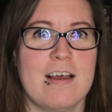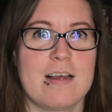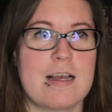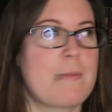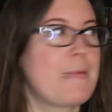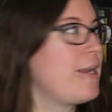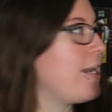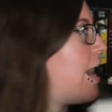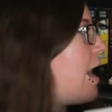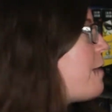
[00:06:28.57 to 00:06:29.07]
I
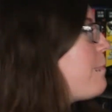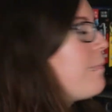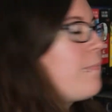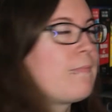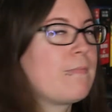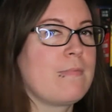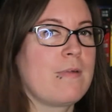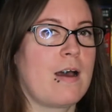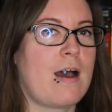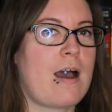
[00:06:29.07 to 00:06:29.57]
mean, I'm
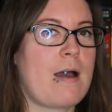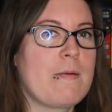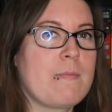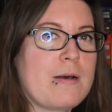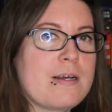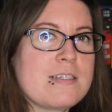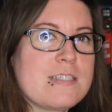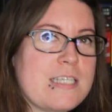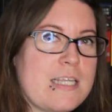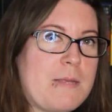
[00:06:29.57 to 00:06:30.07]

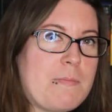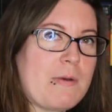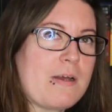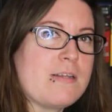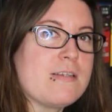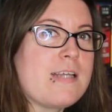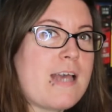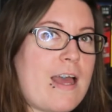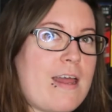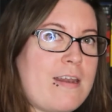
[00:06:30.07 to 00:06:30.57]
on Team
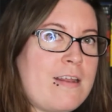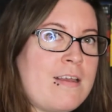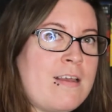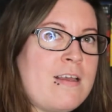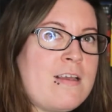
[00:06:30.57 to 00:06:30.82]
Undead,